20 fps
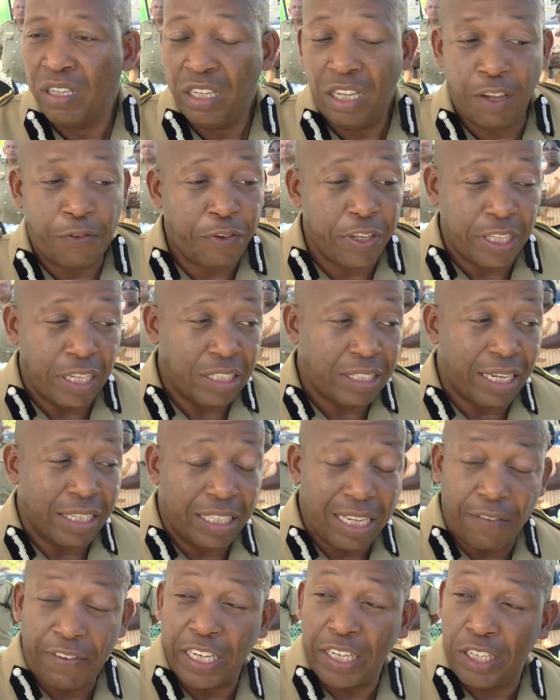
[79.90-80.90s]
If it is that
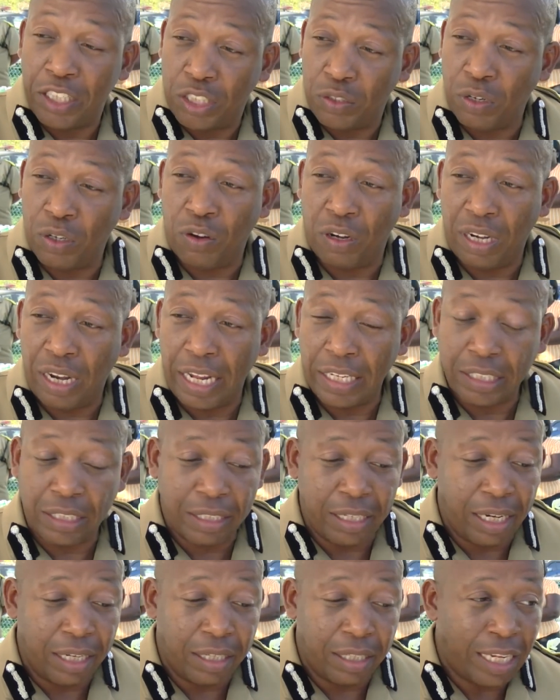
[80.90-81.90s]
you have an issue with gun
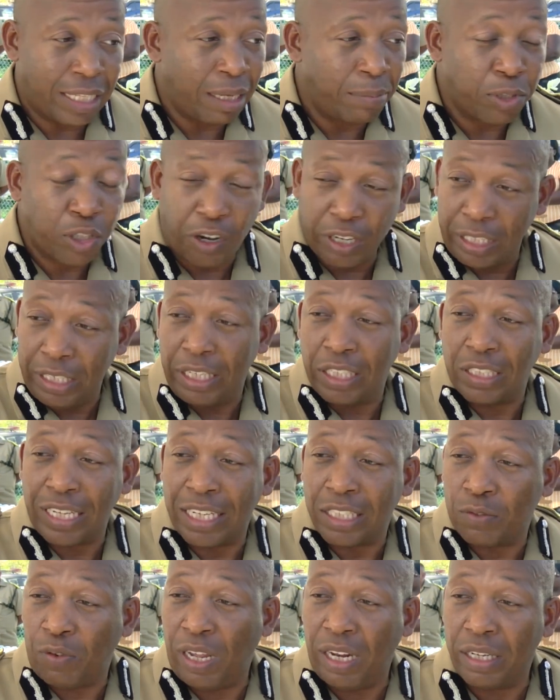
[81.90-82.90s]
license, then let him turn in his
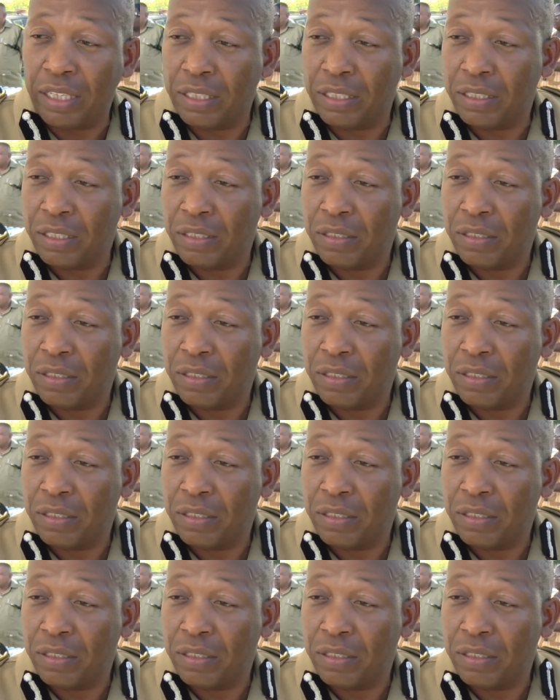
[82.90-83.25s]
as well.